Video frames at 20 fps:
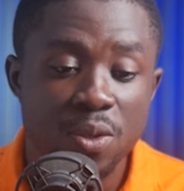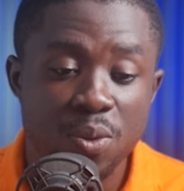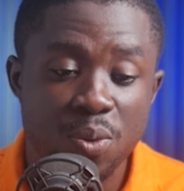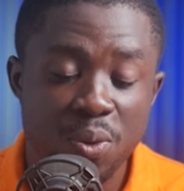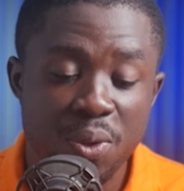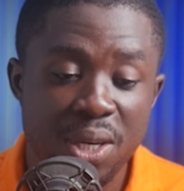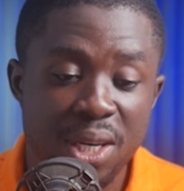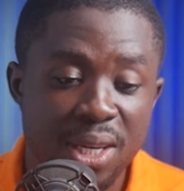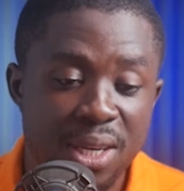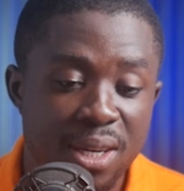
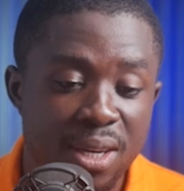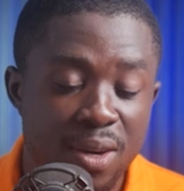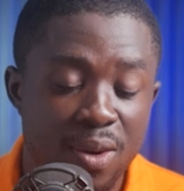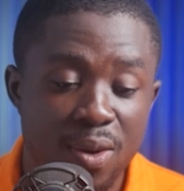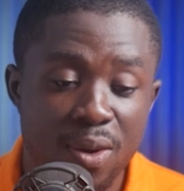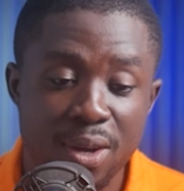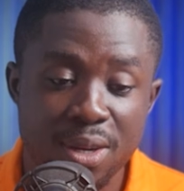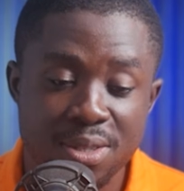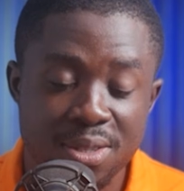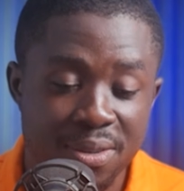doing
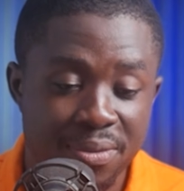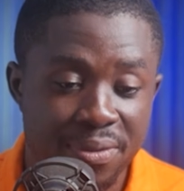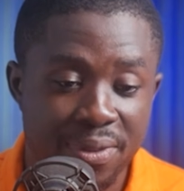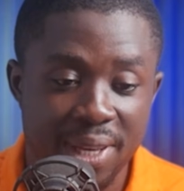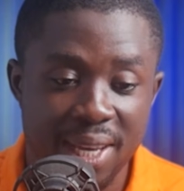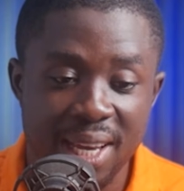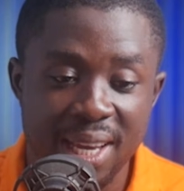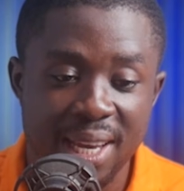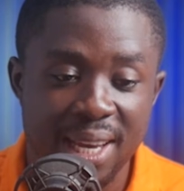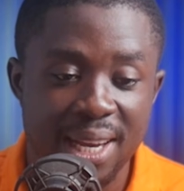lots of
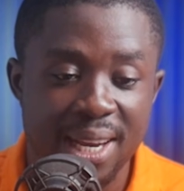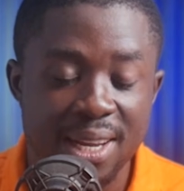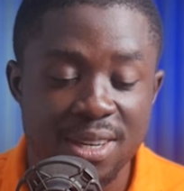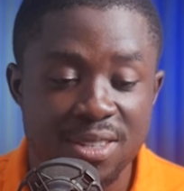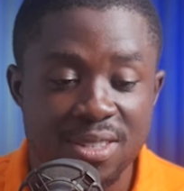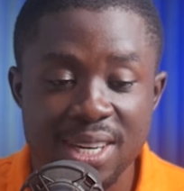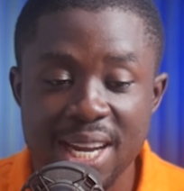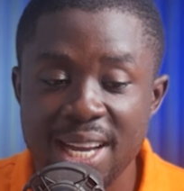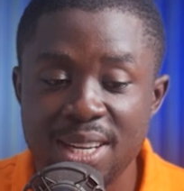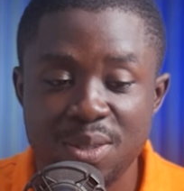thinking
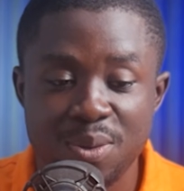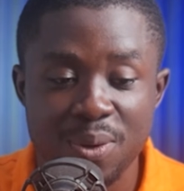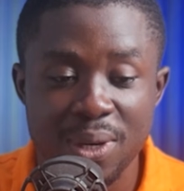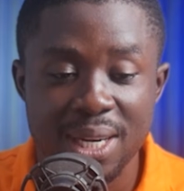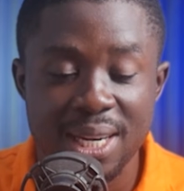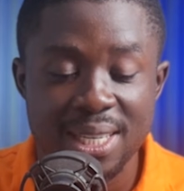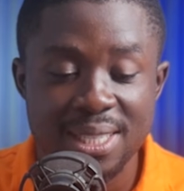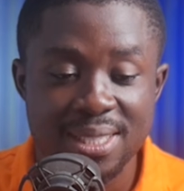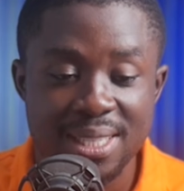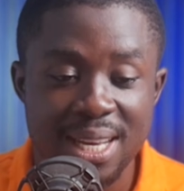and trying to
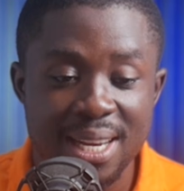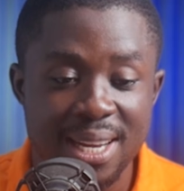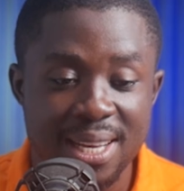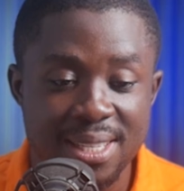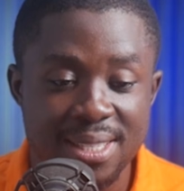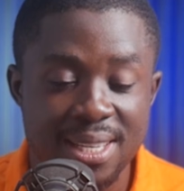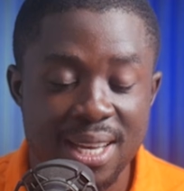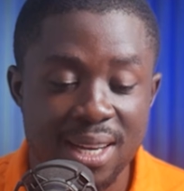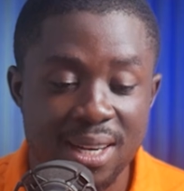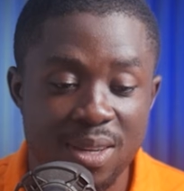understand
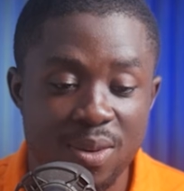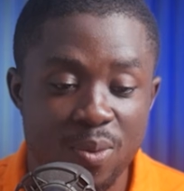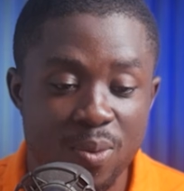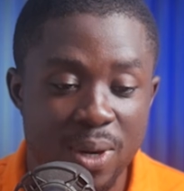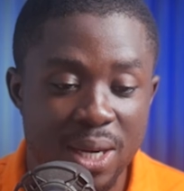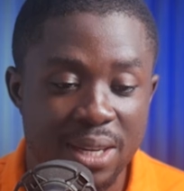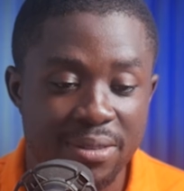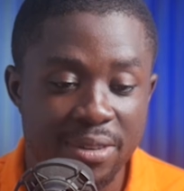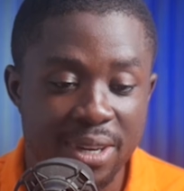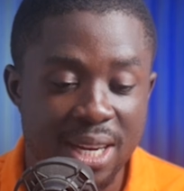exactly
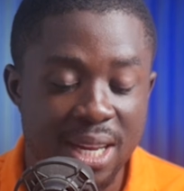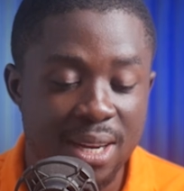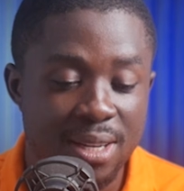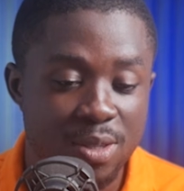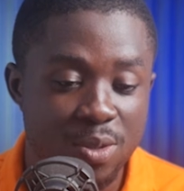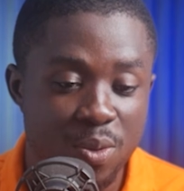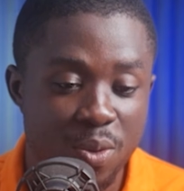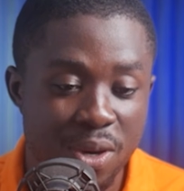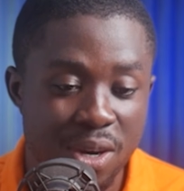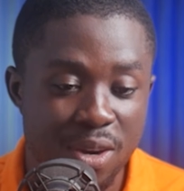whatever that
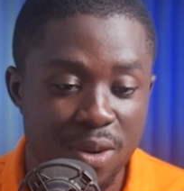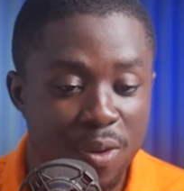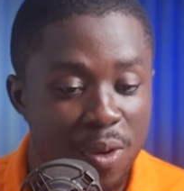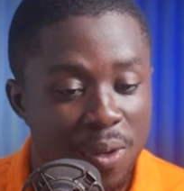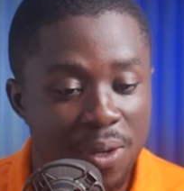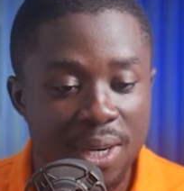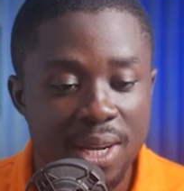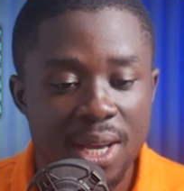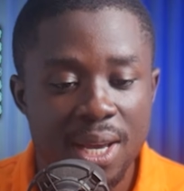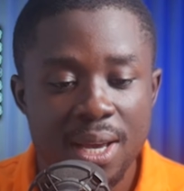is going
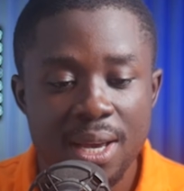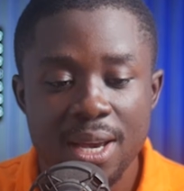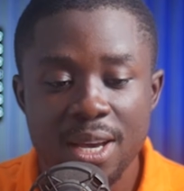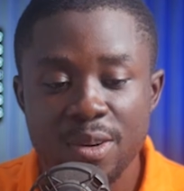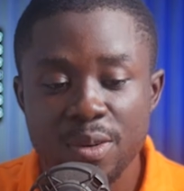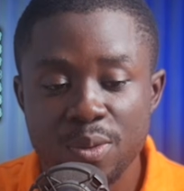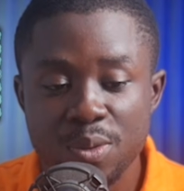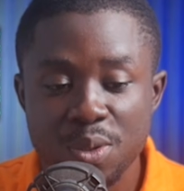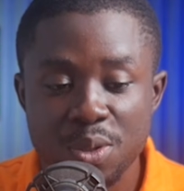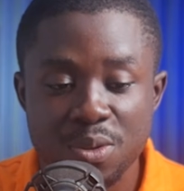on,
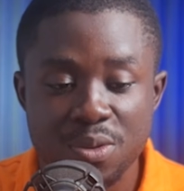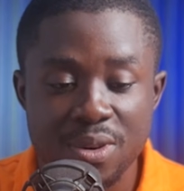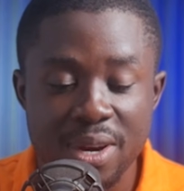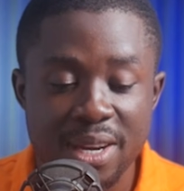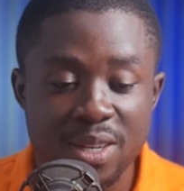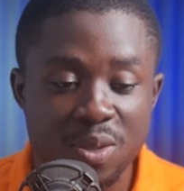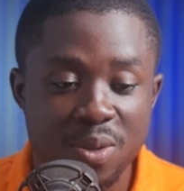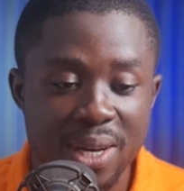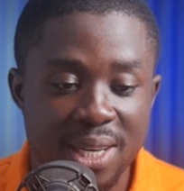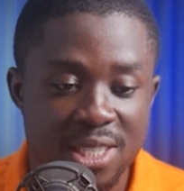and also
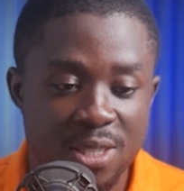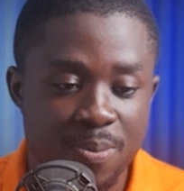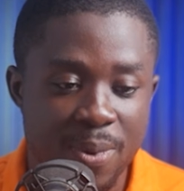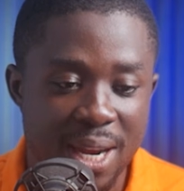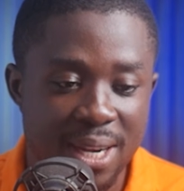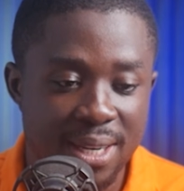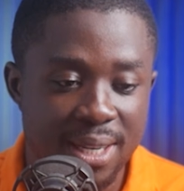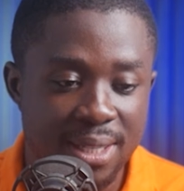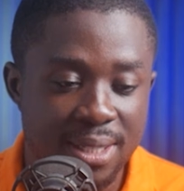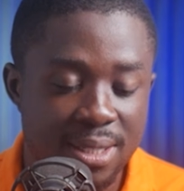trying to
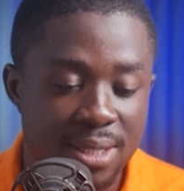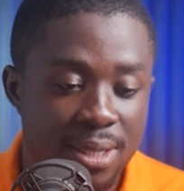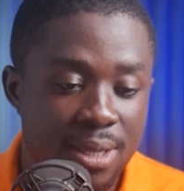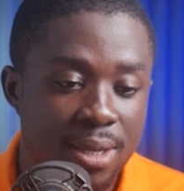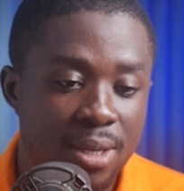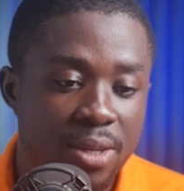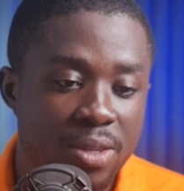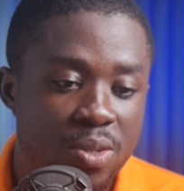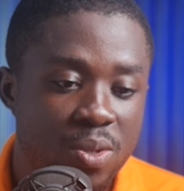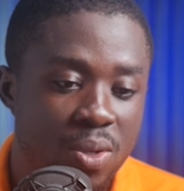expand it.
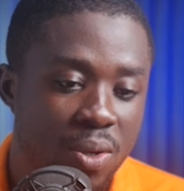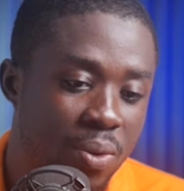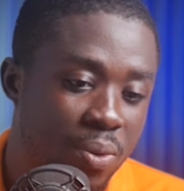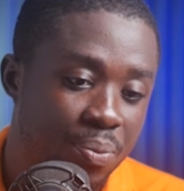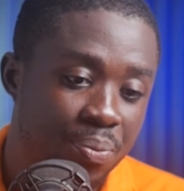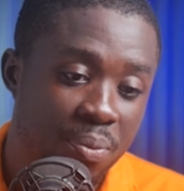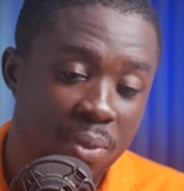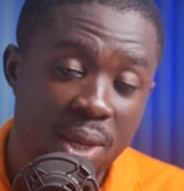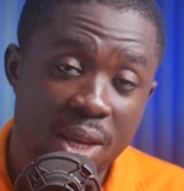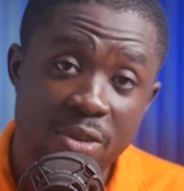
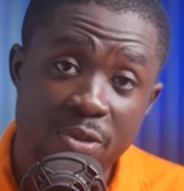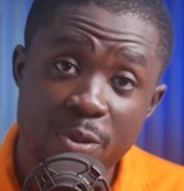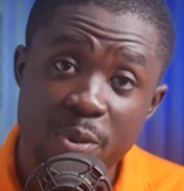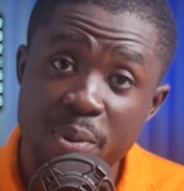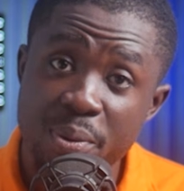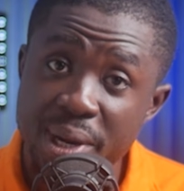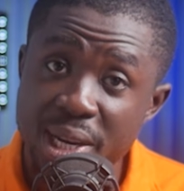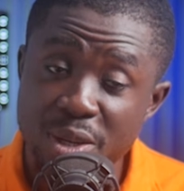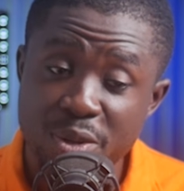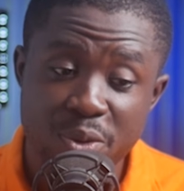So if we
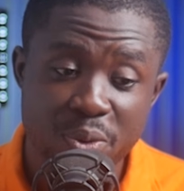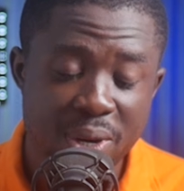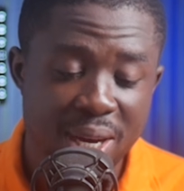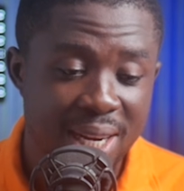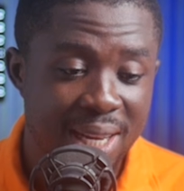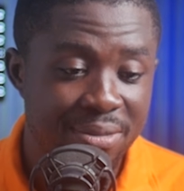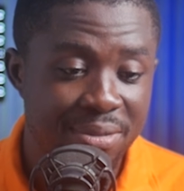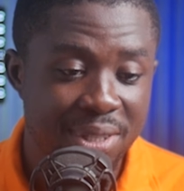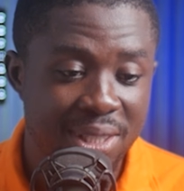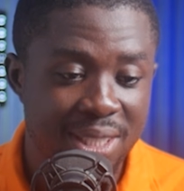read through
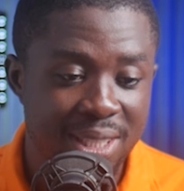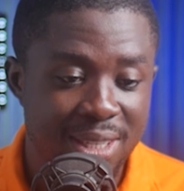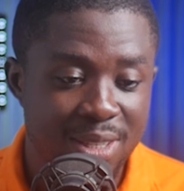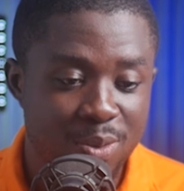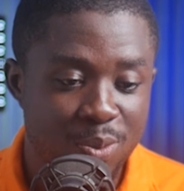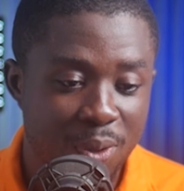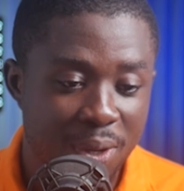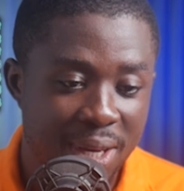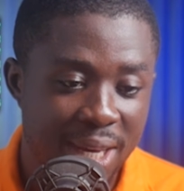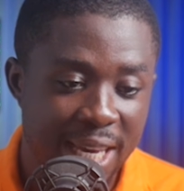and everything
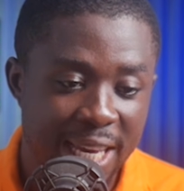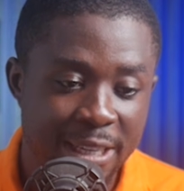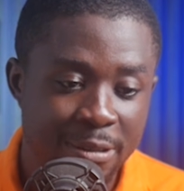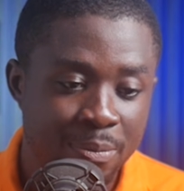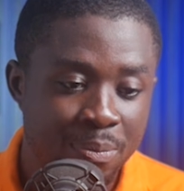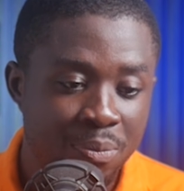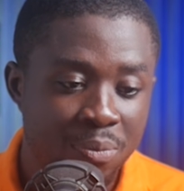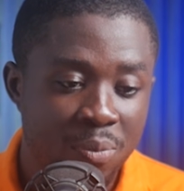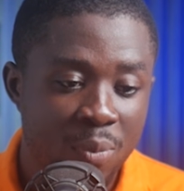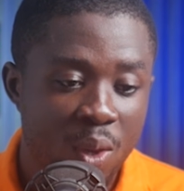is okay,
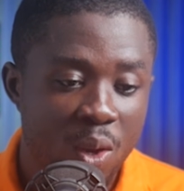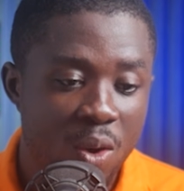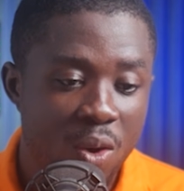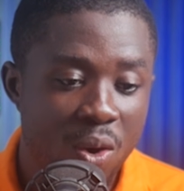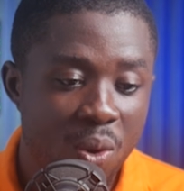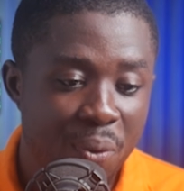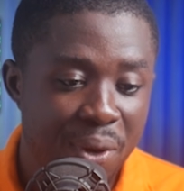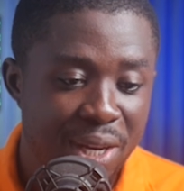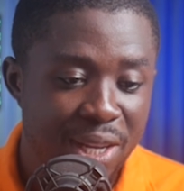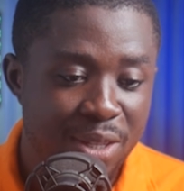
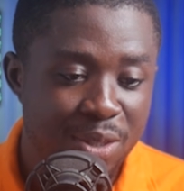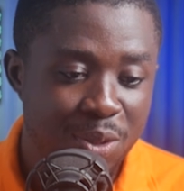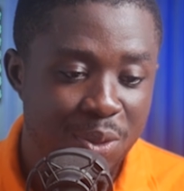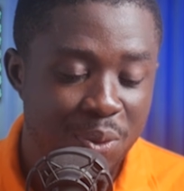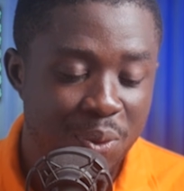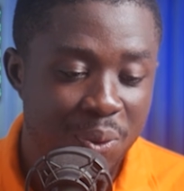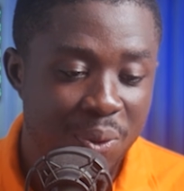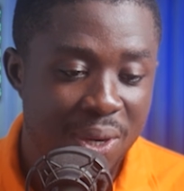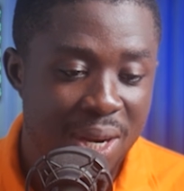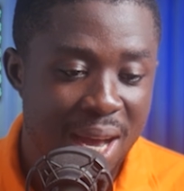all we need to
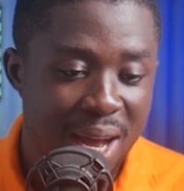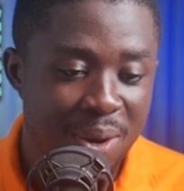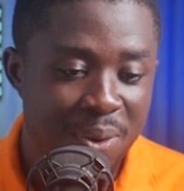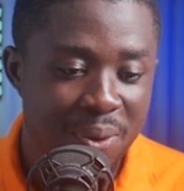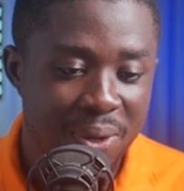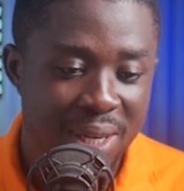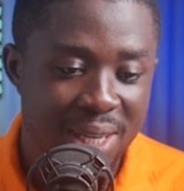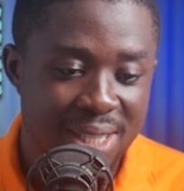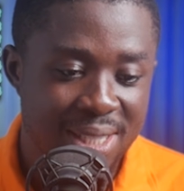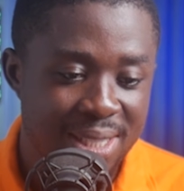do
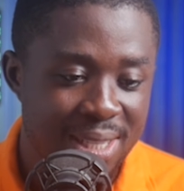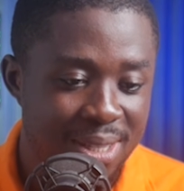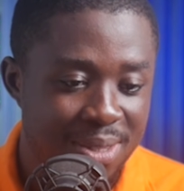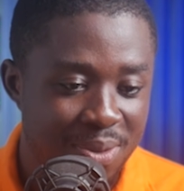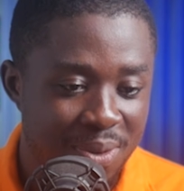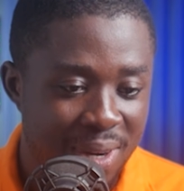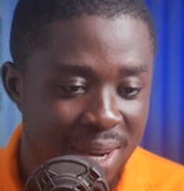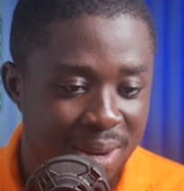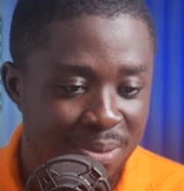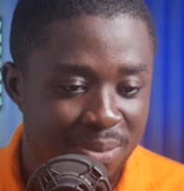now is just
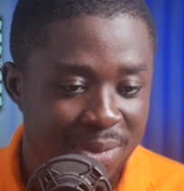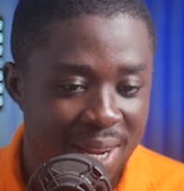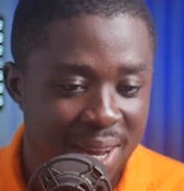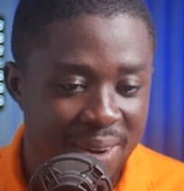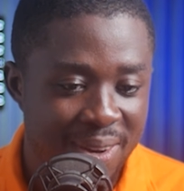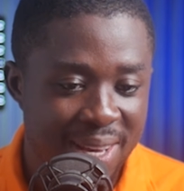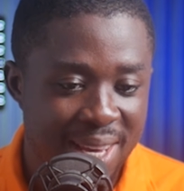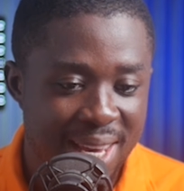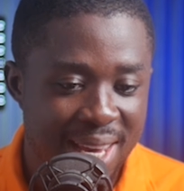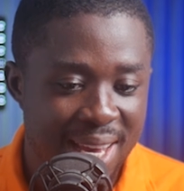to come
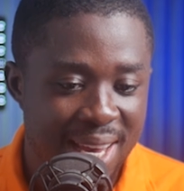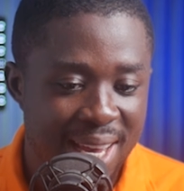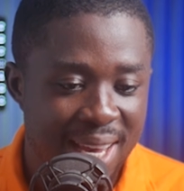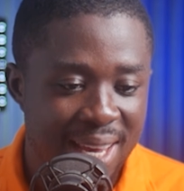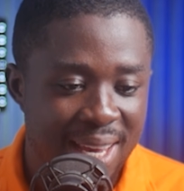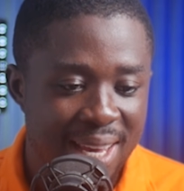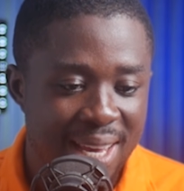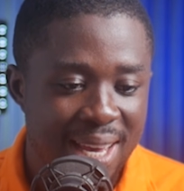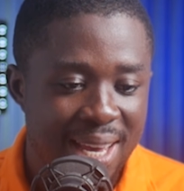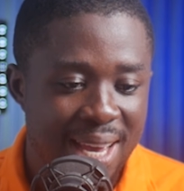down here
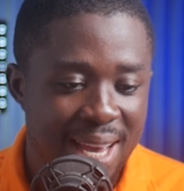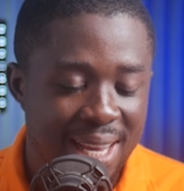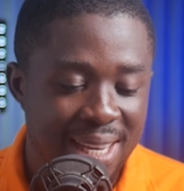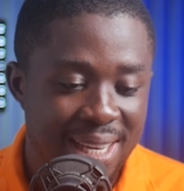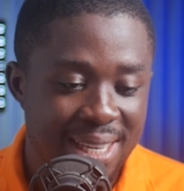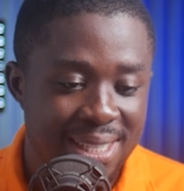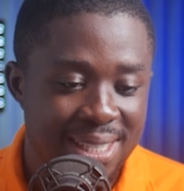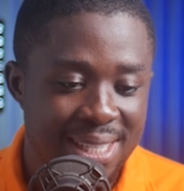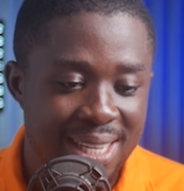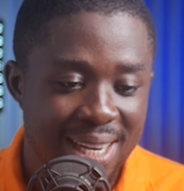and
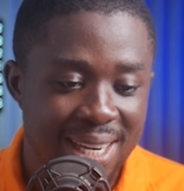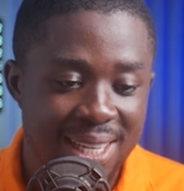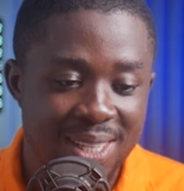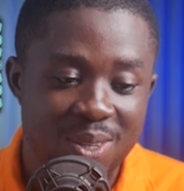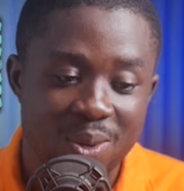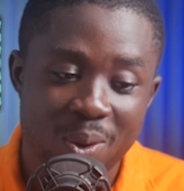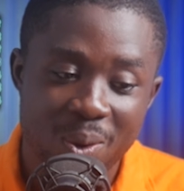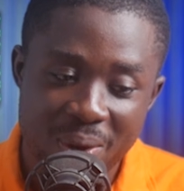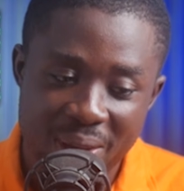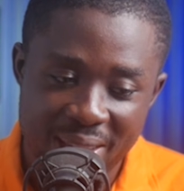just tell
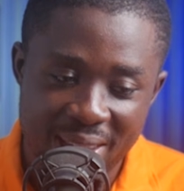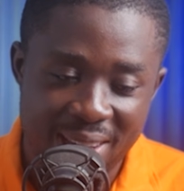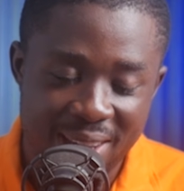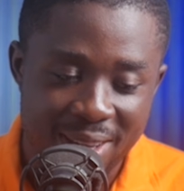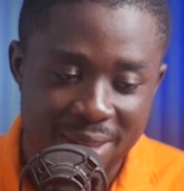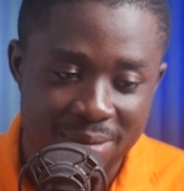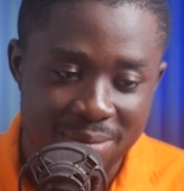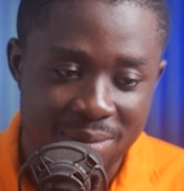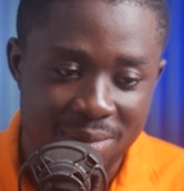it okay.